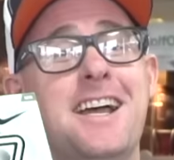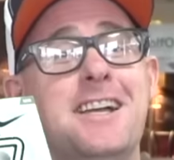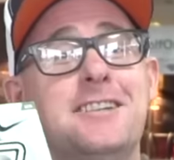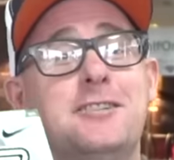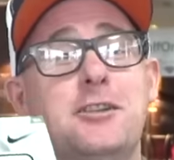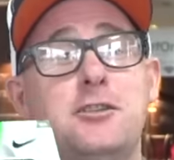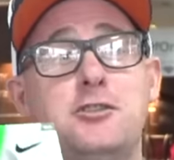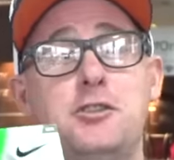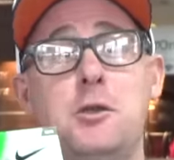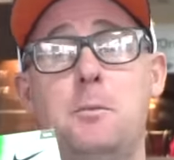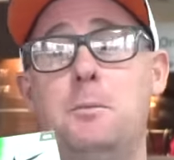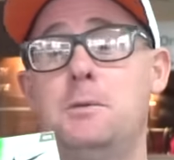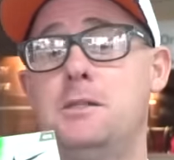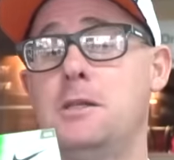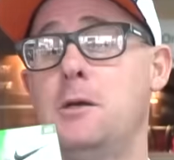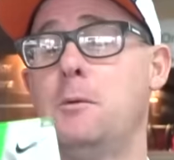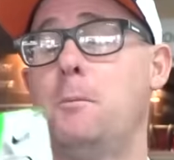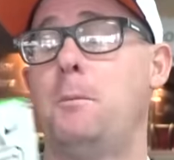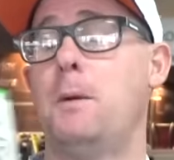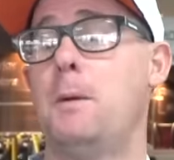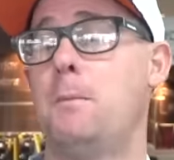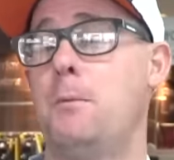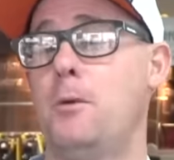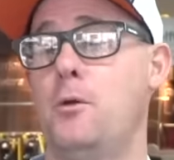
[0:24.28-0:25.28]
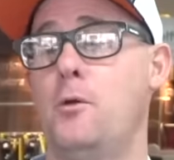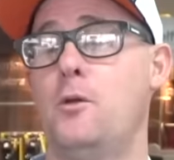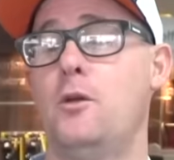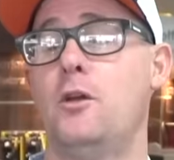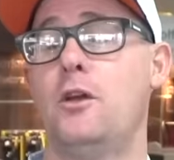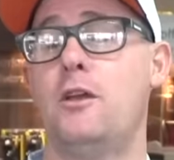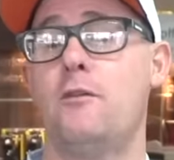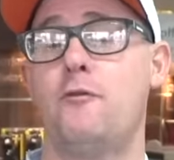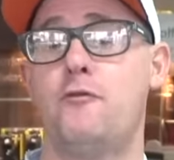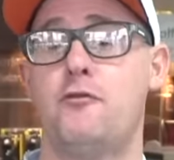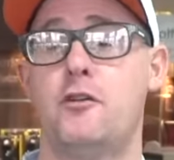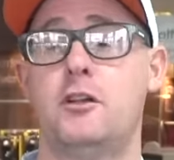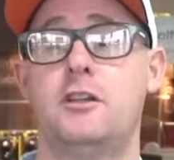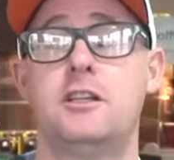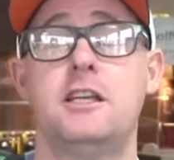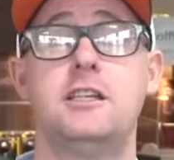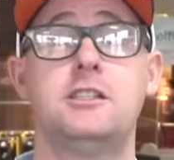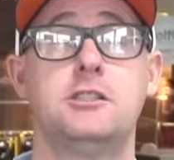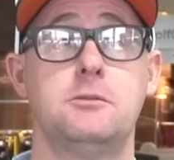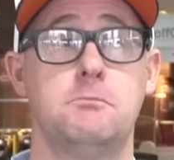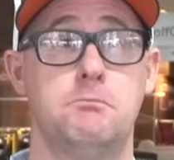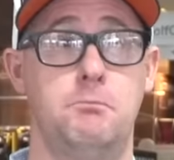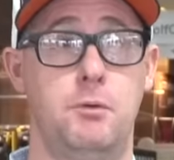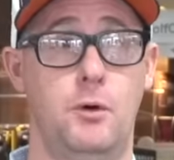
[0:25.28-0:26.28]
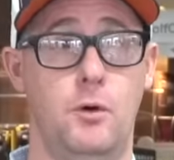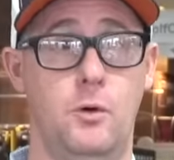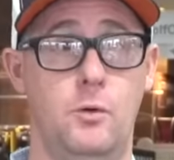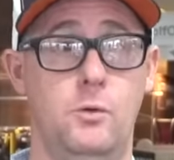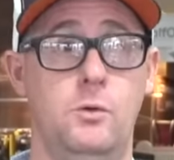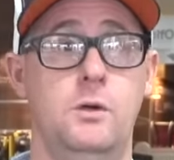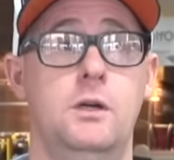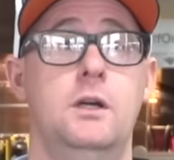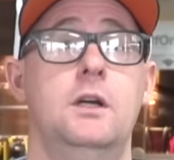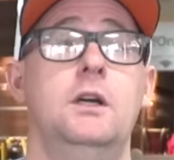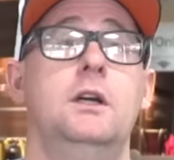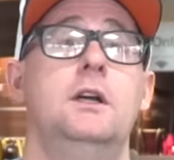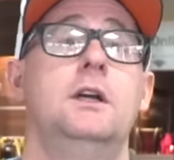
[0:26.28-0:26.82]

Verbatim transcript: So super deal. People who are looking for a decent ball,